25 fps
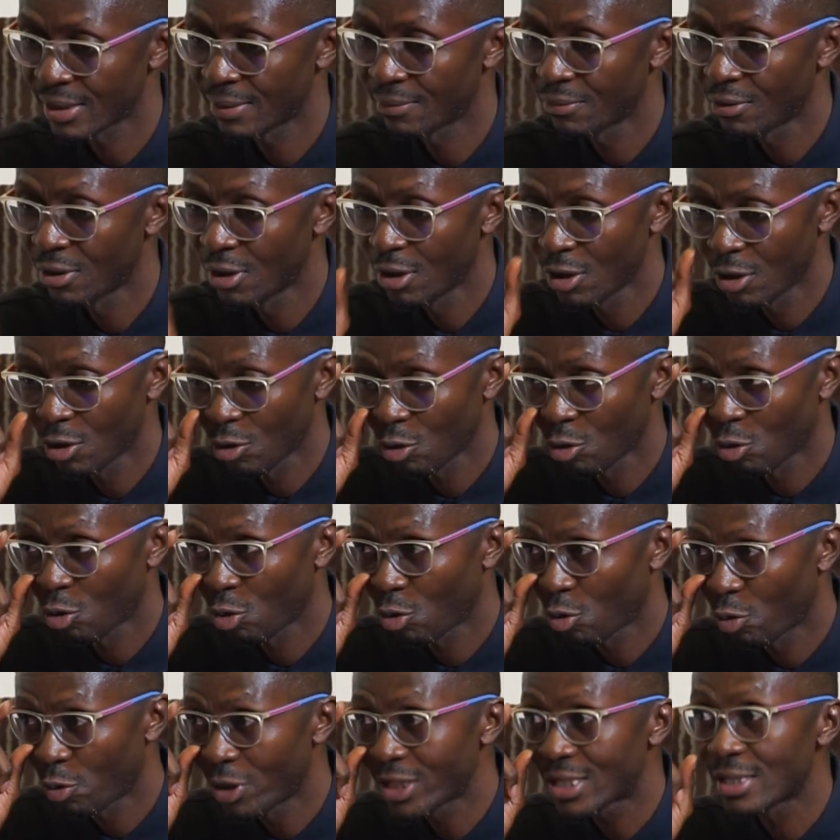Perhaps
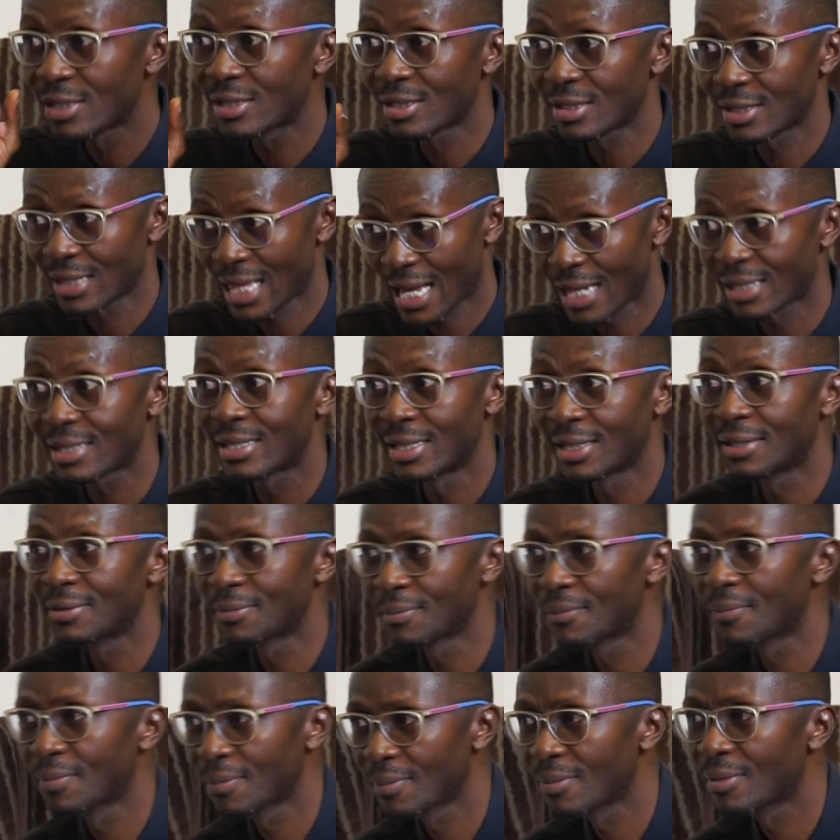I'm
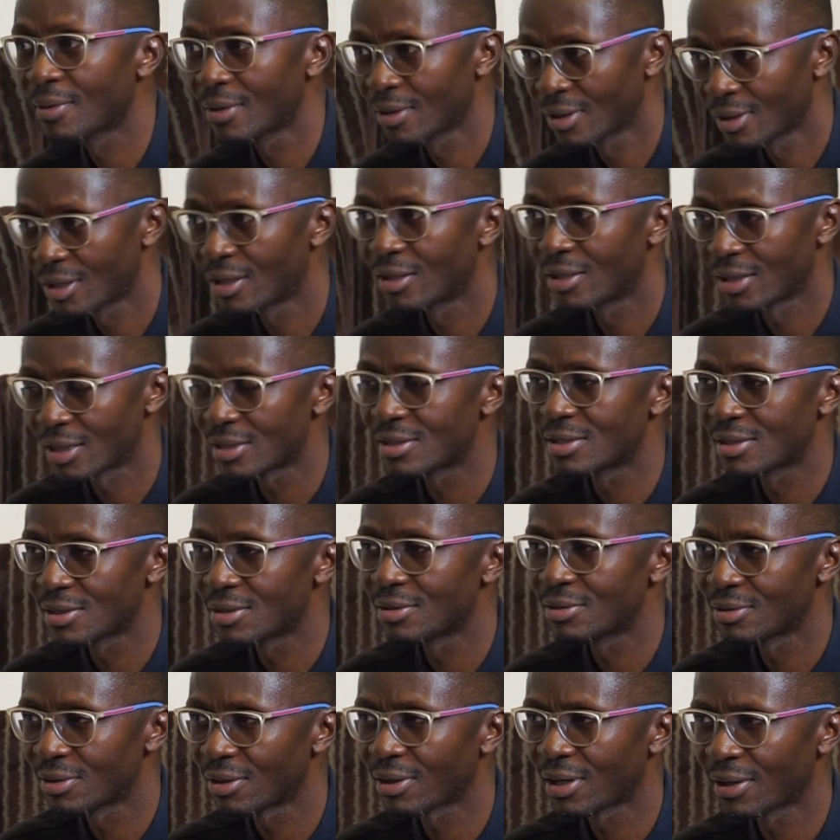coming there.
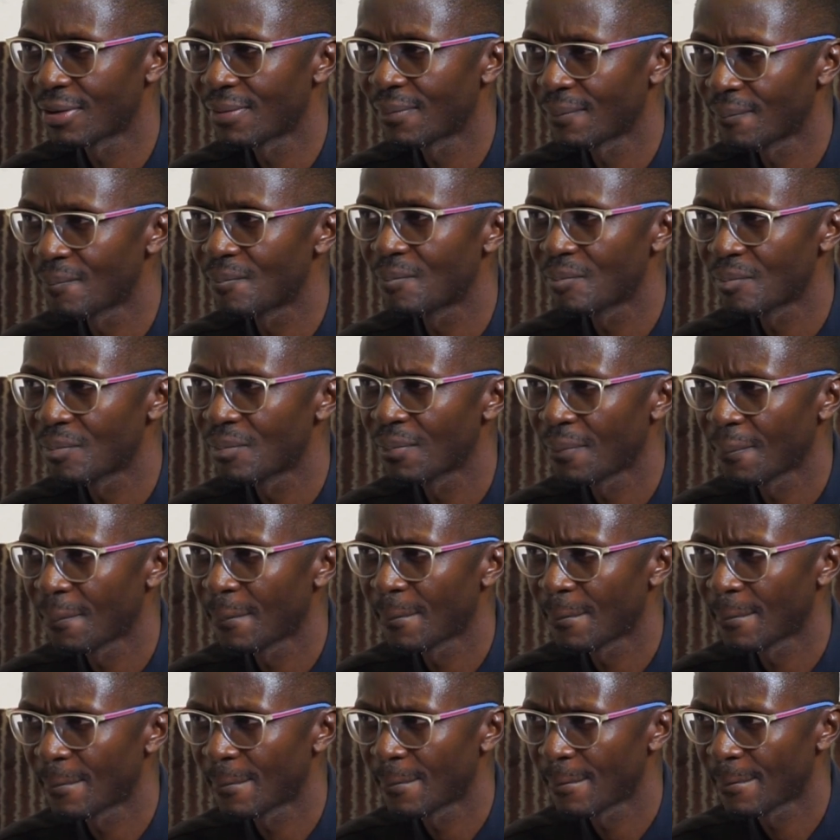And
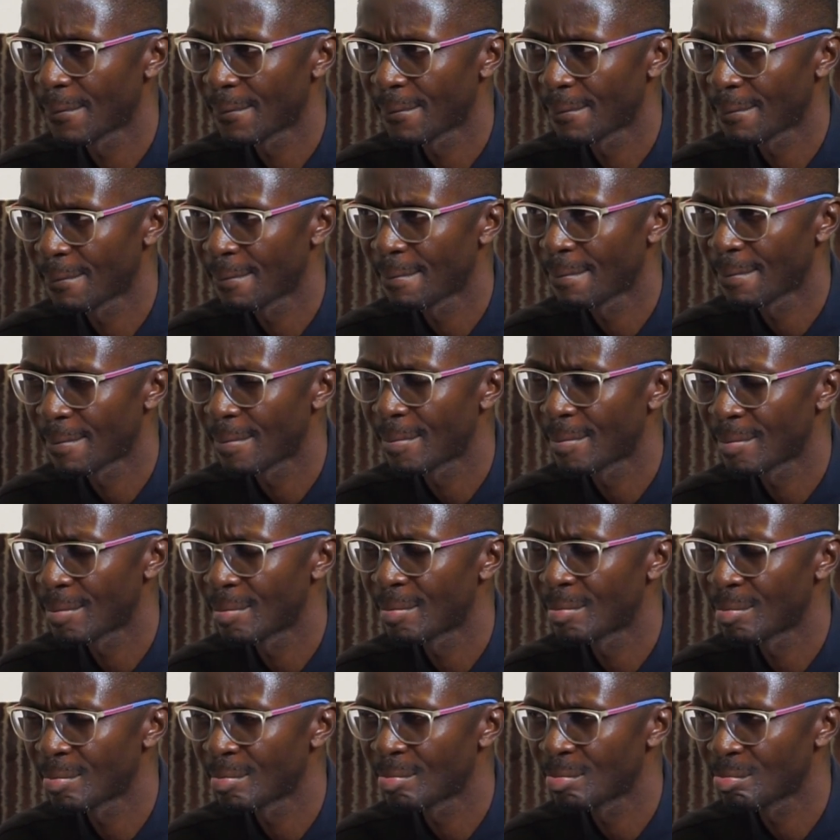my appeal here
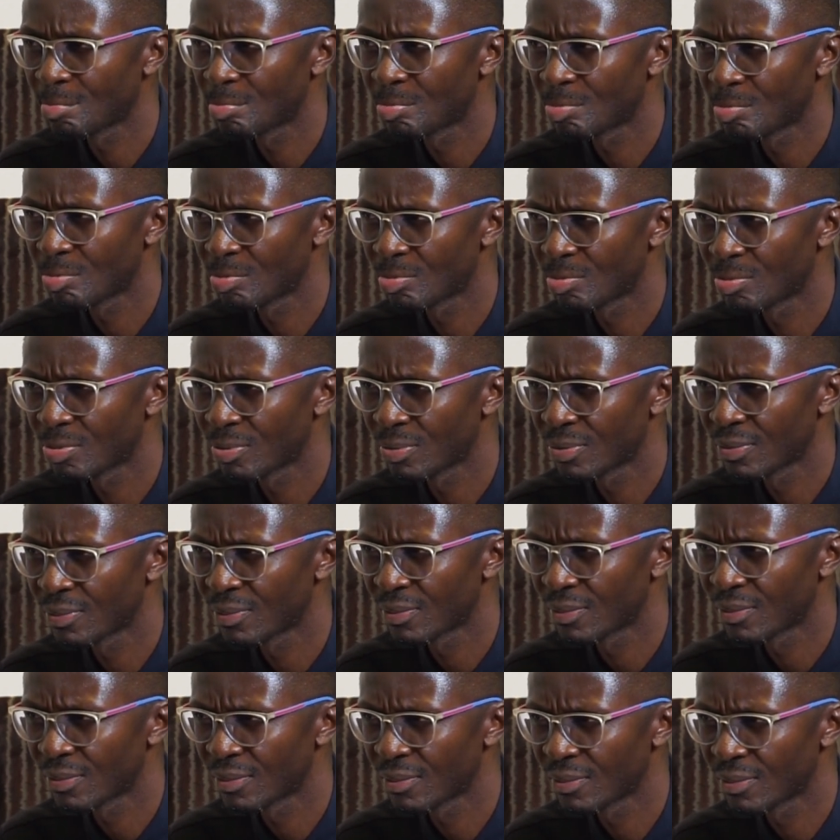is for
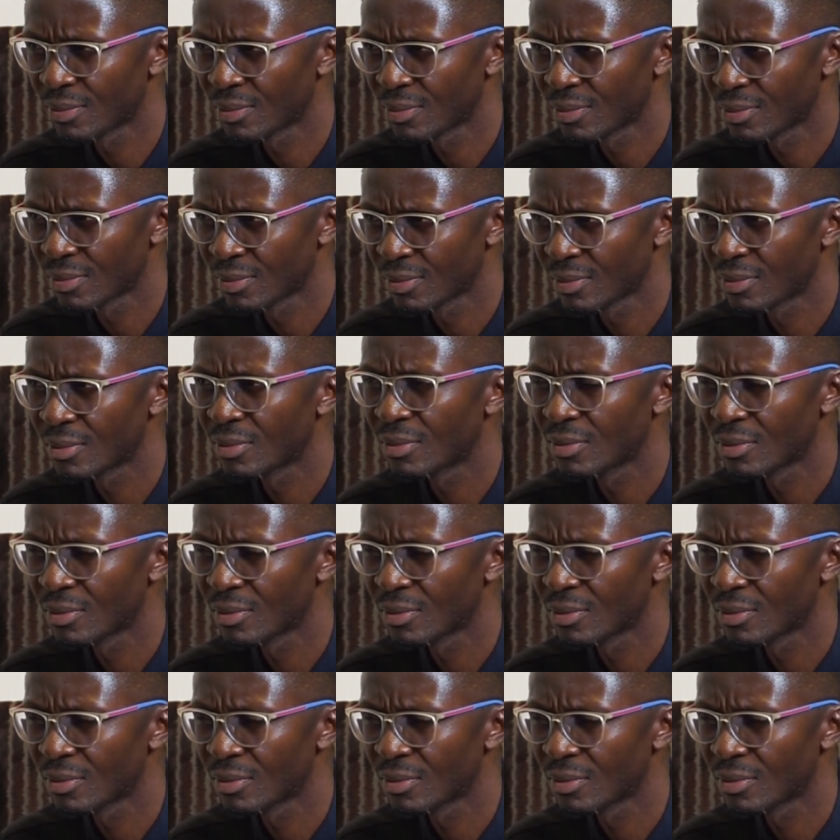African